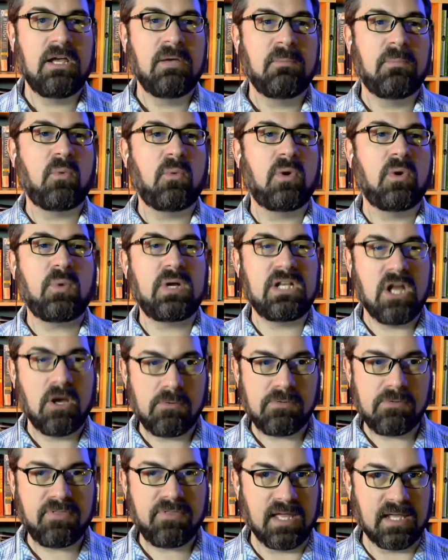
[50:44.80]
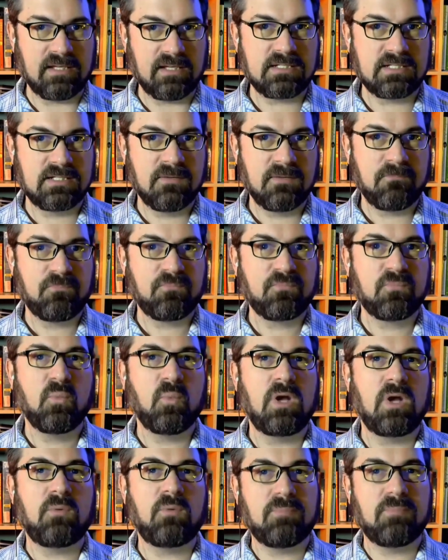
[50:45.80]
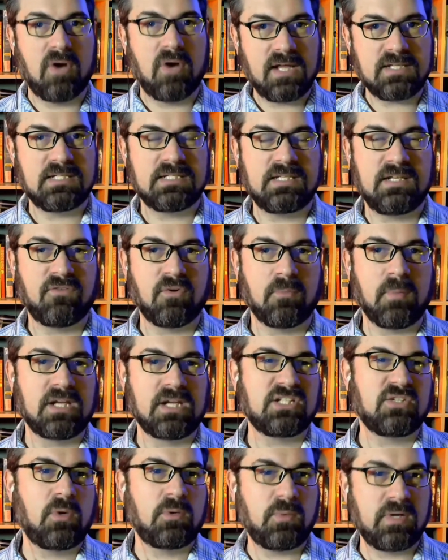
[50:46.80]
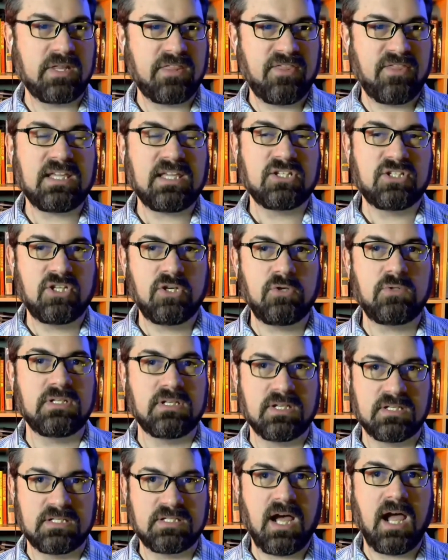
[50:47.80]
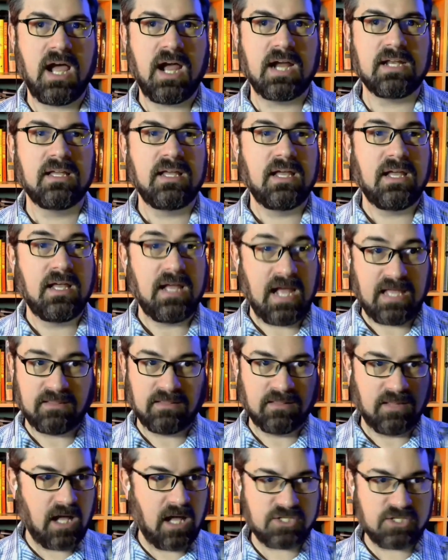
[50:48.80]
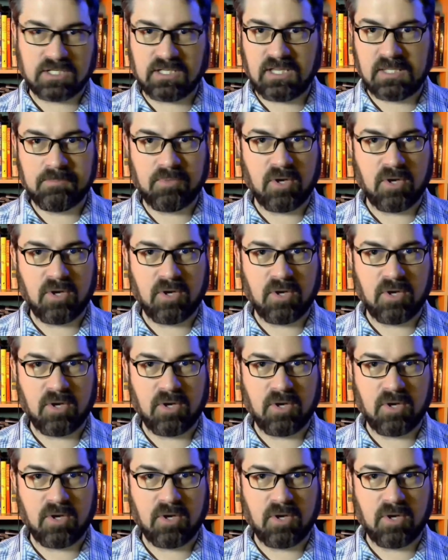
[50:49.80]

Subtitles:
But when we know things, when we process information, when we think and choose and decide and logically